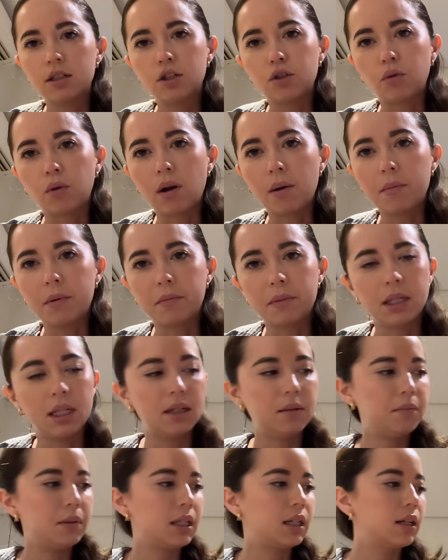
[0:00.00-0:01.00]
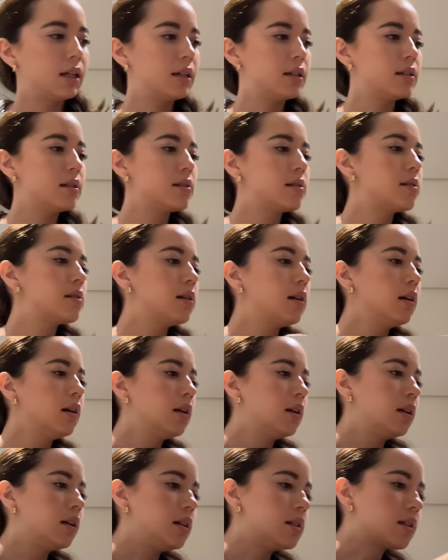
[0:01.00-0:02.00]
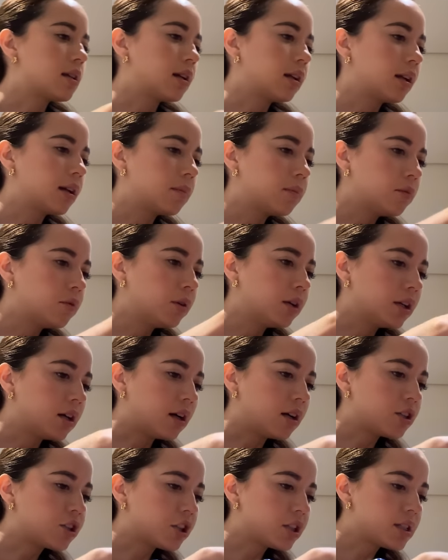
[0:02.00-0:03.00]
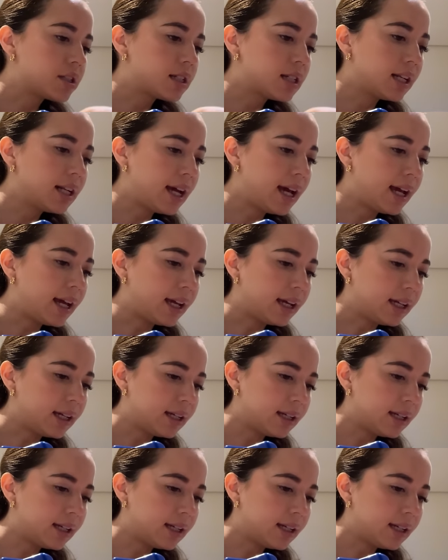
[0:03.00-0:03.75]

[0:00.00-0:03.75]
Dramamine because he's gonna get more nauseous today